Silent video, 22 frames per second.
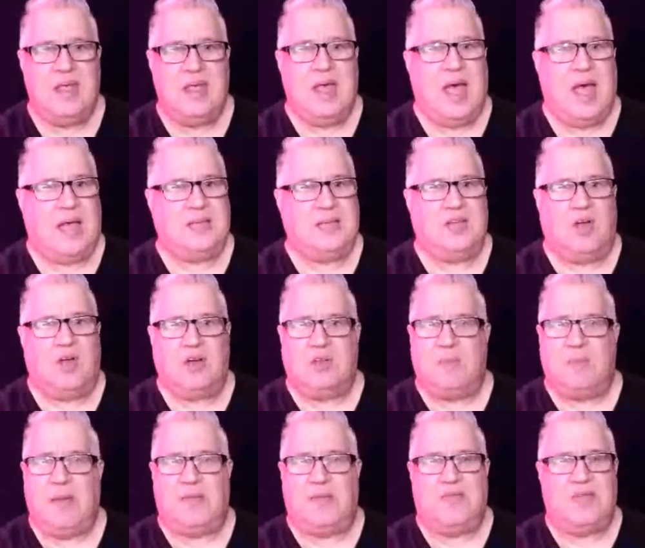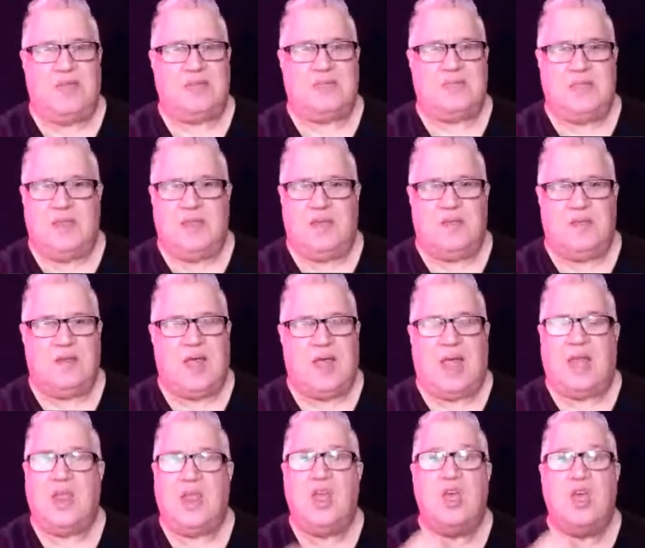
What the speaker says: I talked about this the other night.